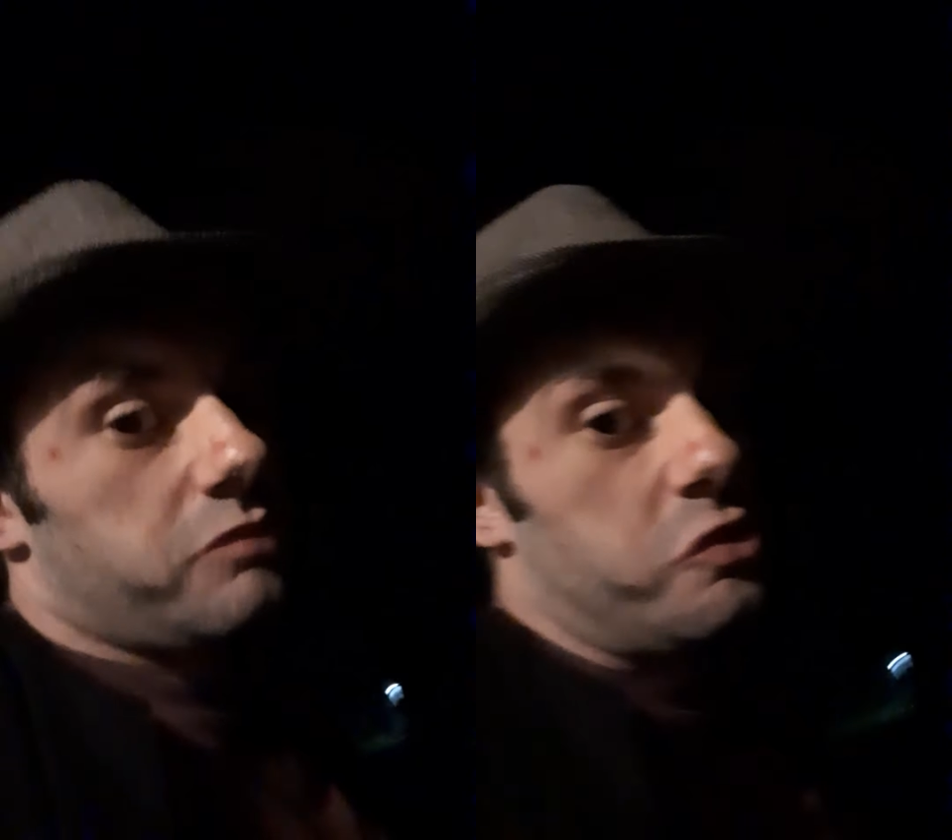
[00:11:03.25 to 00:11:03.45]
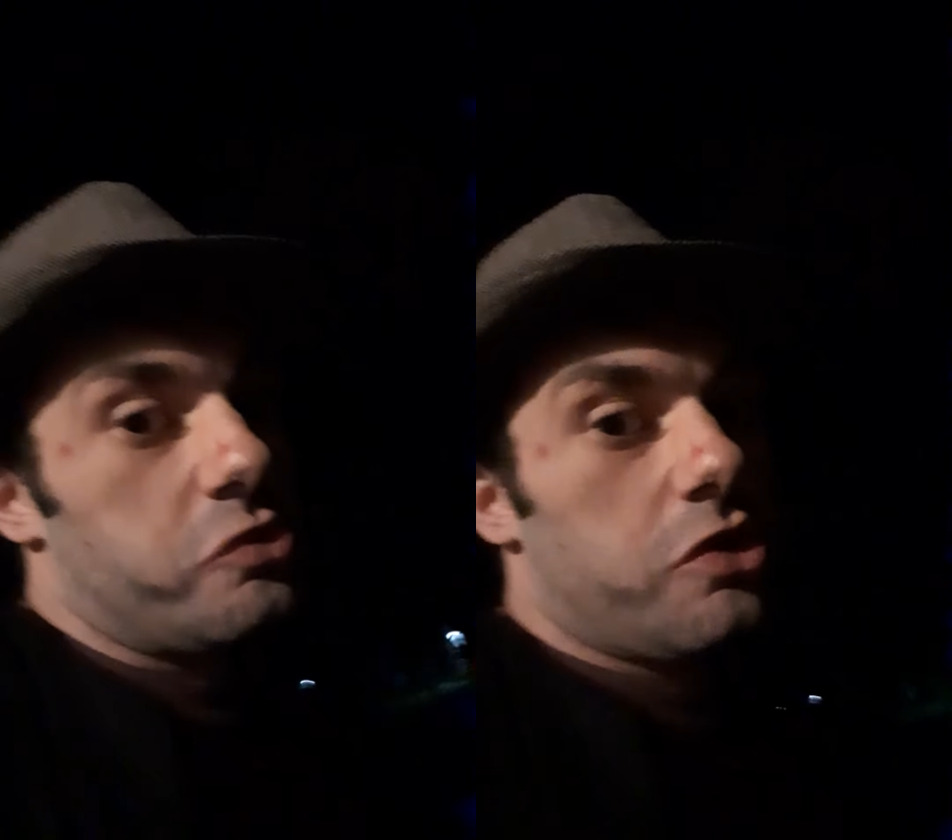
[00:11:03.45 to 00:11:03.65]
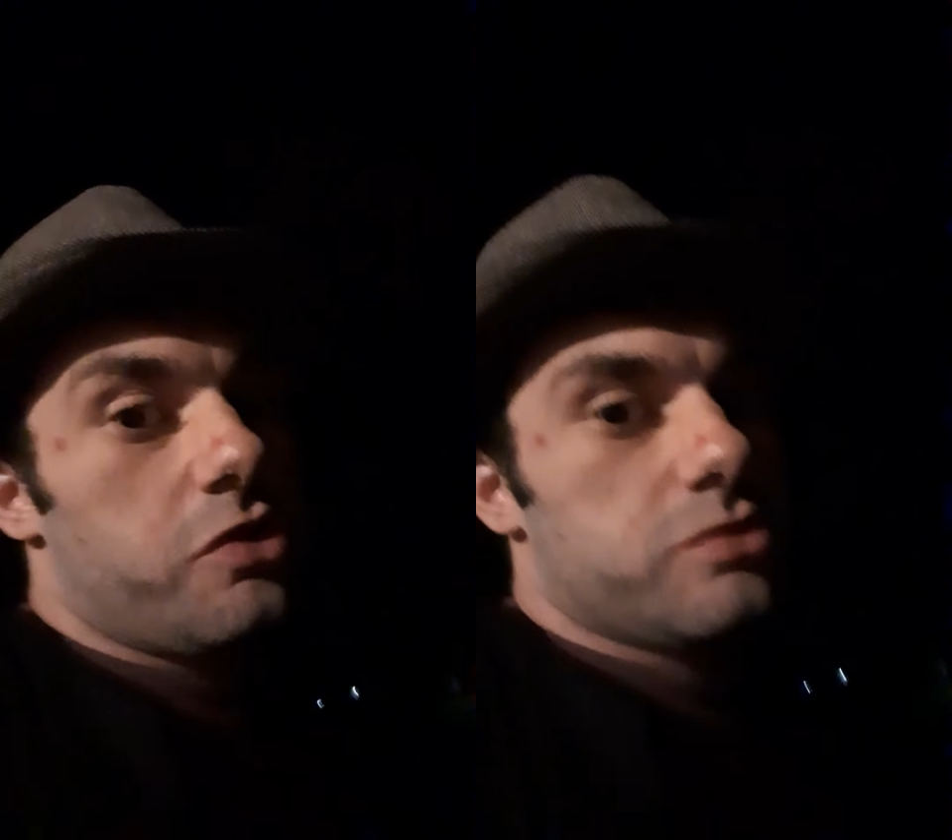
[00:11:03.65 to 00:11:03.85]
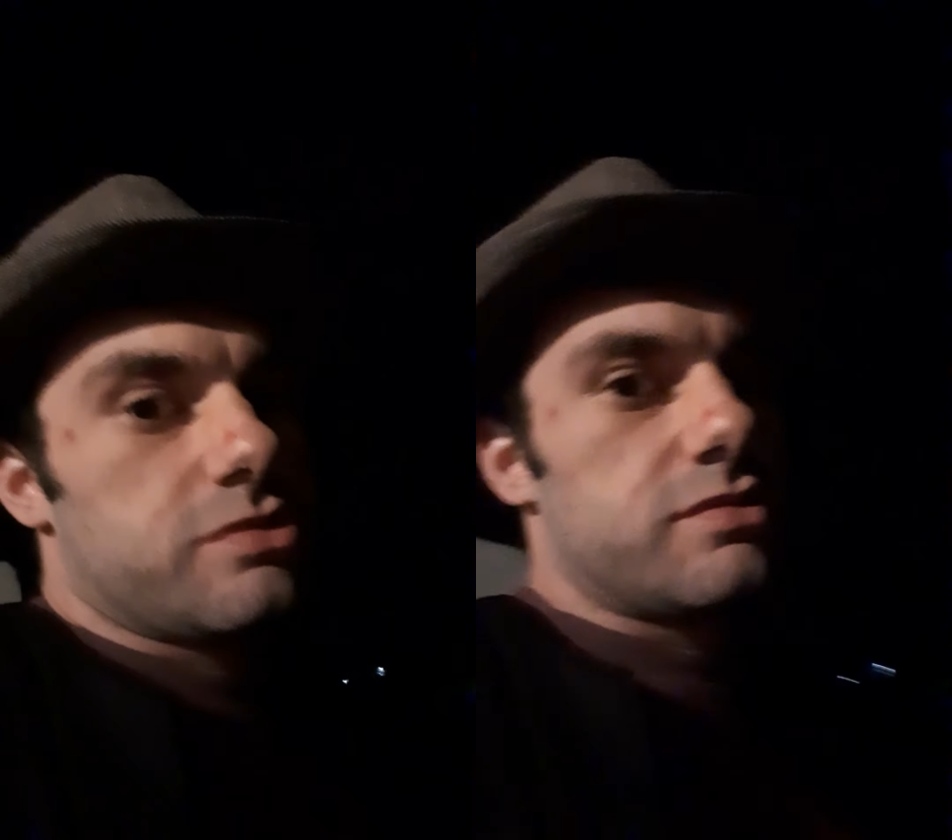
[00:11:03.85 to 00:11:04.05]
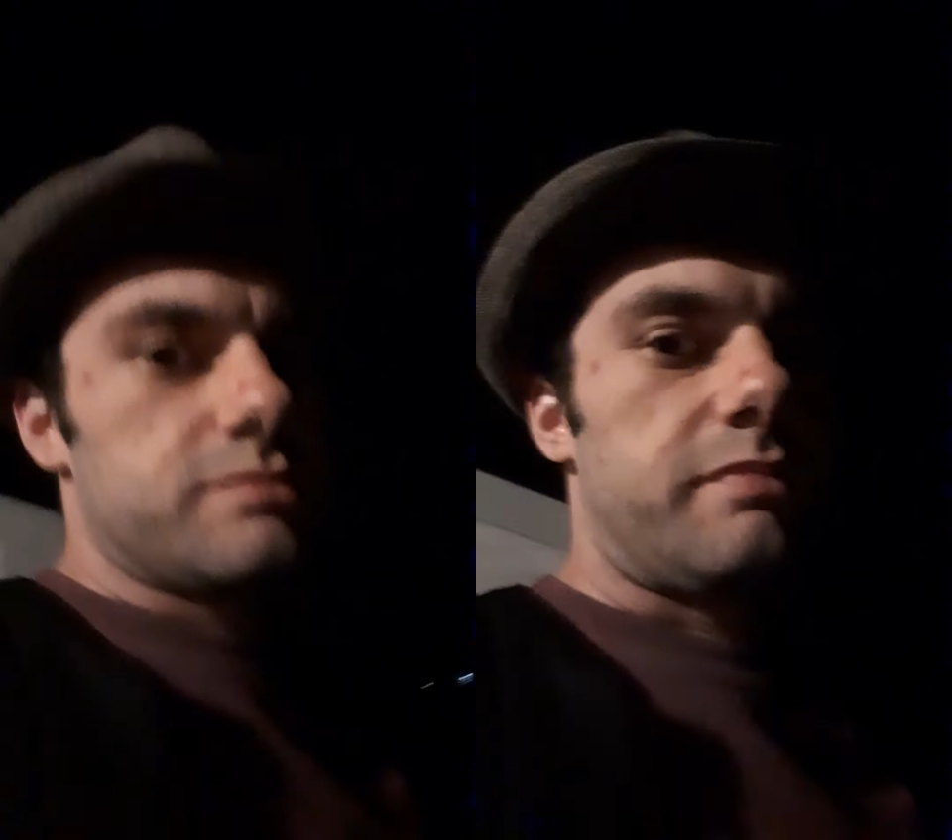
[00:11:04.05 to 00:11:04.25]
Who knows?
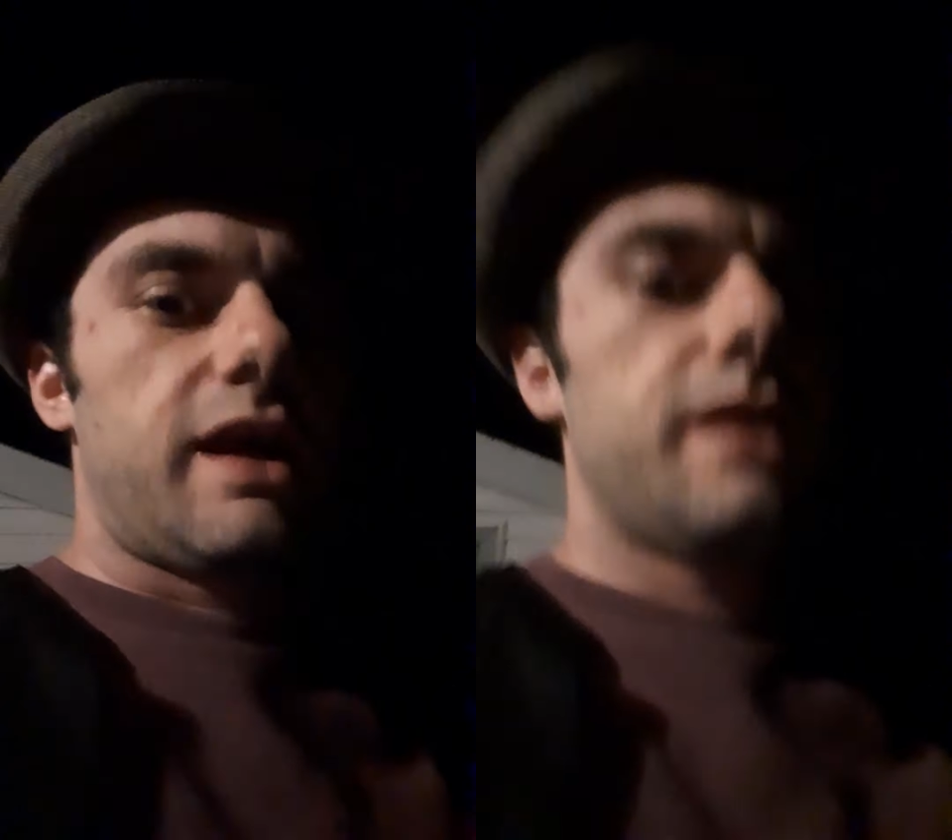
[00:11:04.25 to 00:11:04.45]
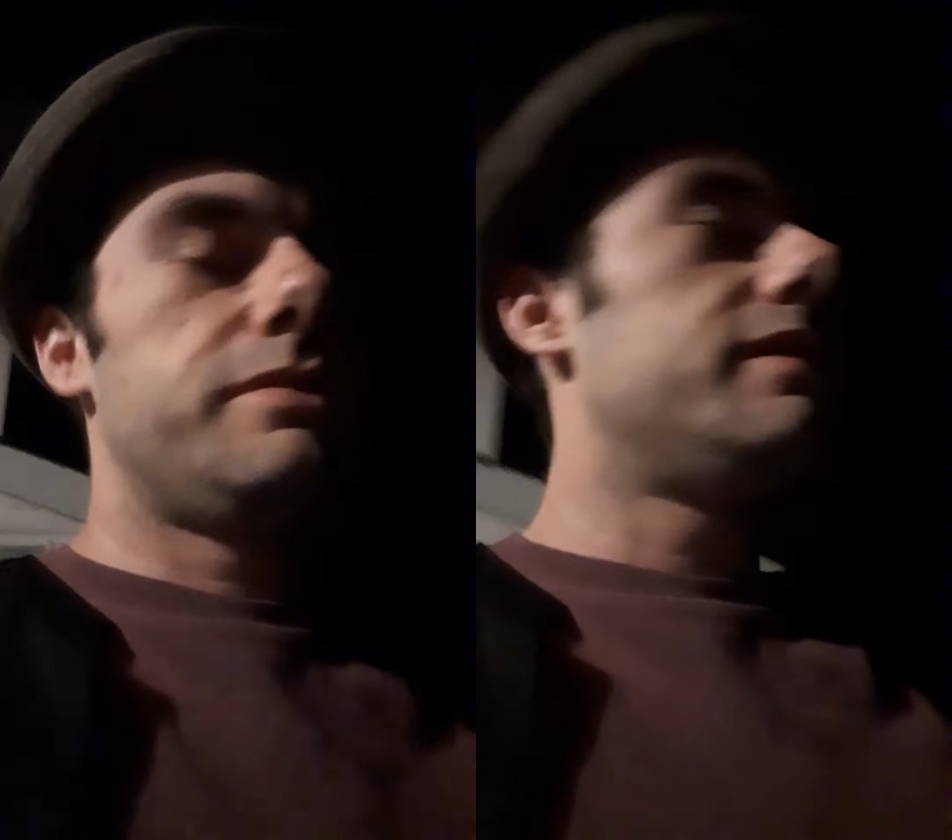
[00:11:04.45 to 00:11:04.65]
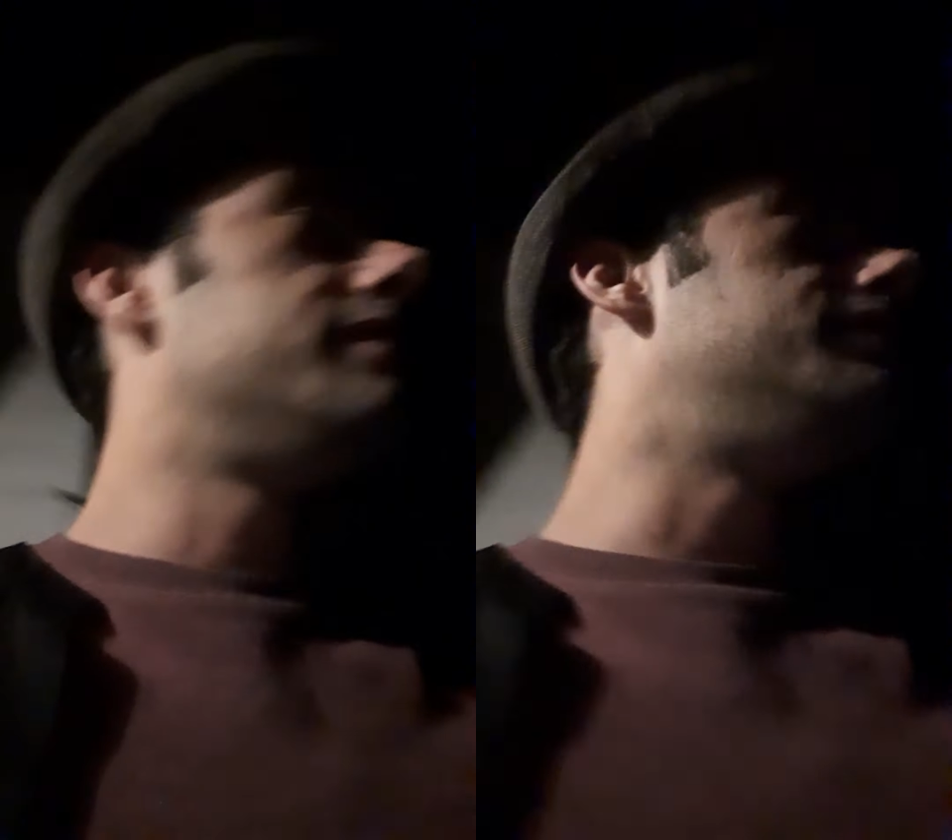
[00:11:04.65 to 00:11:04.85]
Maybe.